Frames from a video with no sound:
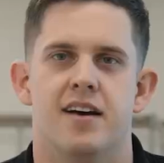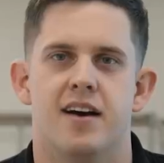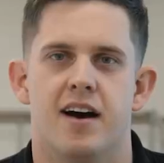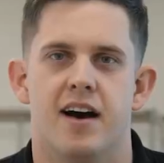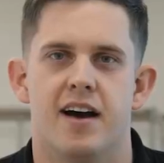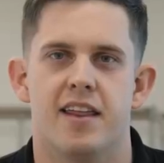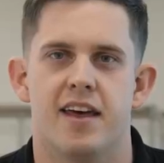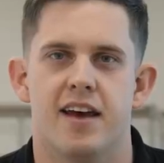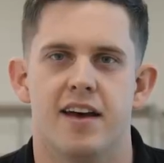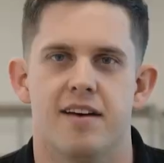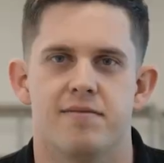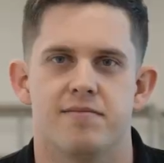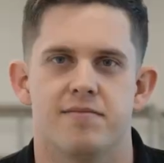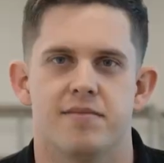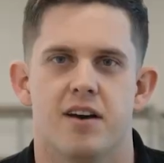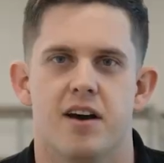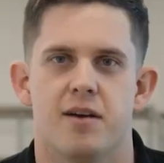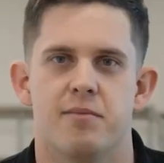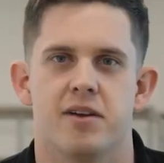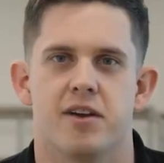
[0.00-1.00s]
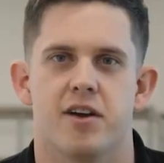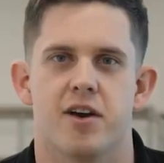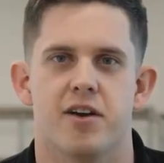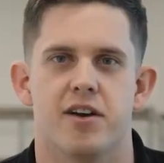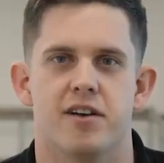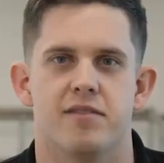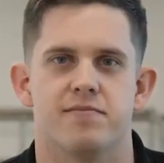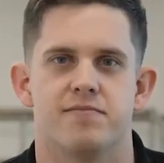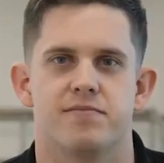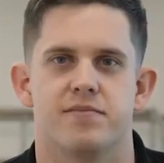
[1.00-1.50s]
Hi there, I'm
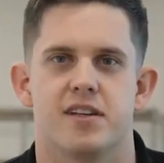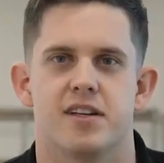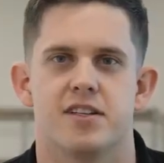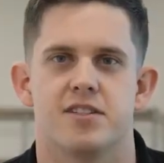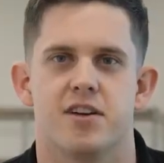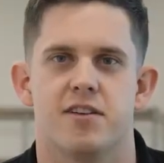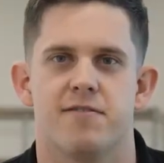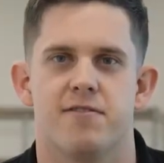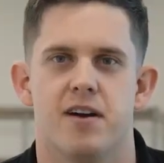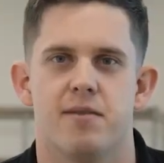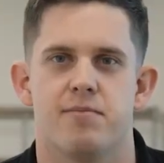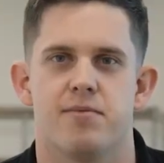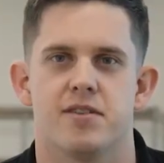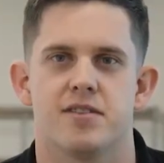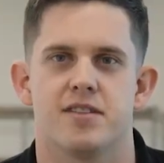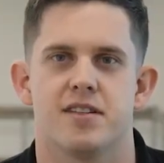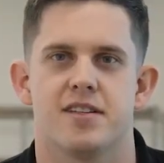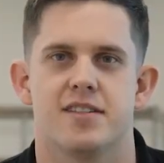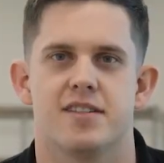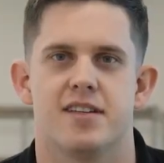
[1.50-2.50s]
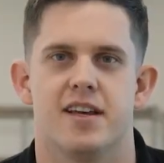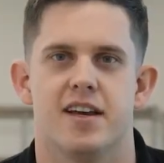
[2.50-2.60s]
Dakoda, a certified prosthetist